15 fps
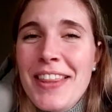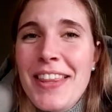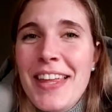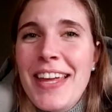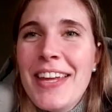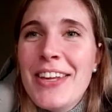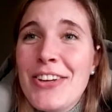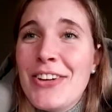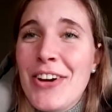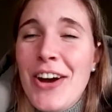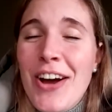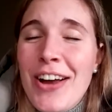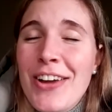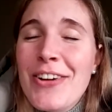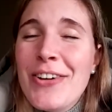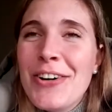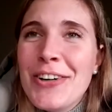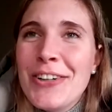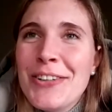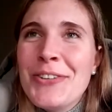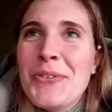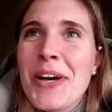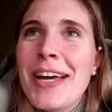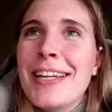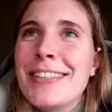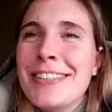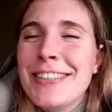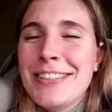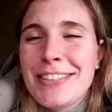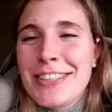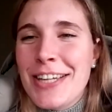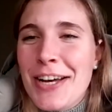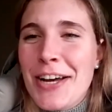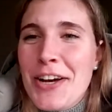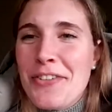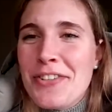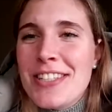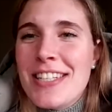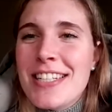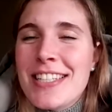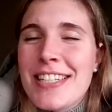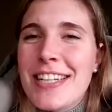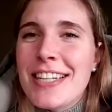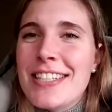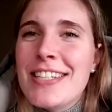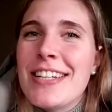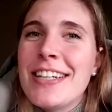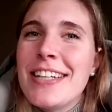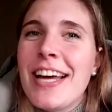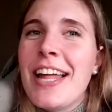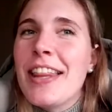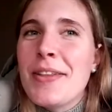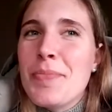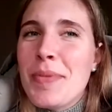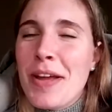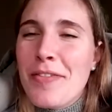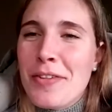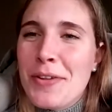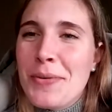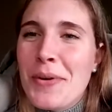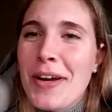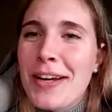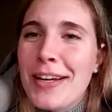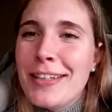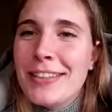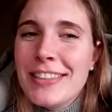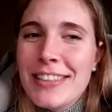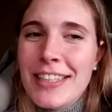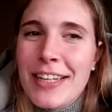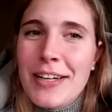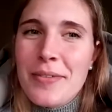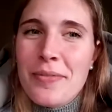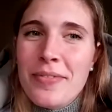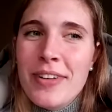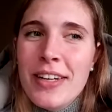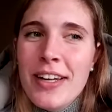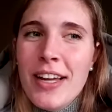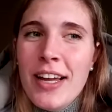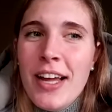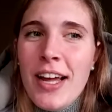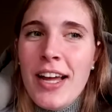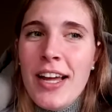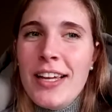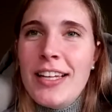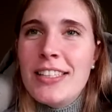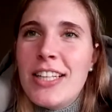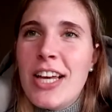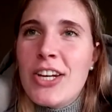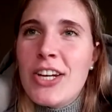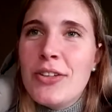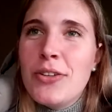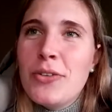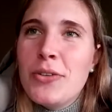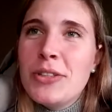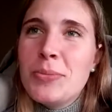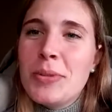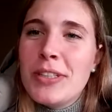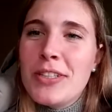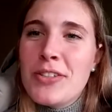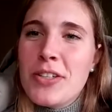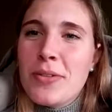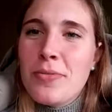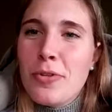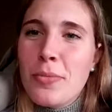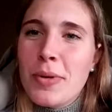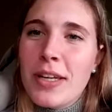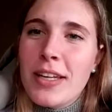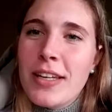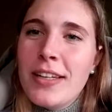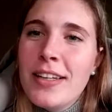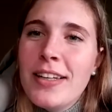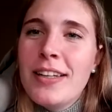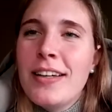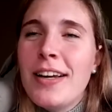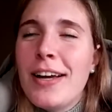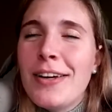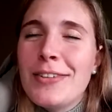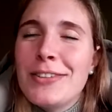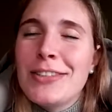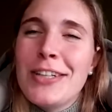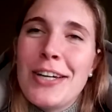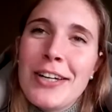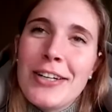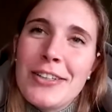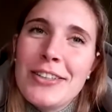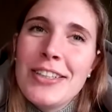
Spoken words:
Thank you. Yeah, I can't wait to go overseas next year and play for the Rhinos. It's actually always been a dream for me to go